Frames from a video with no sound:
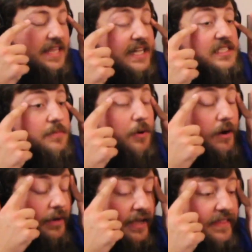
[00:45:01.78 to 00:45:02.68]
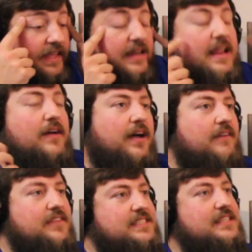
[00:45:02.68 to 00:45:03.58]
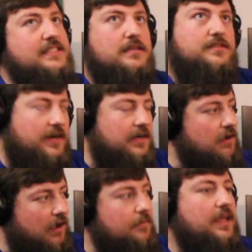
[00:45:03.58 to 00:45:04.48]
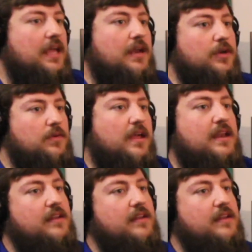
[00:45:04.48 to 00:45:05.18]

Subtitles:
that's the part where I think, now obviously this gets very complicated when you get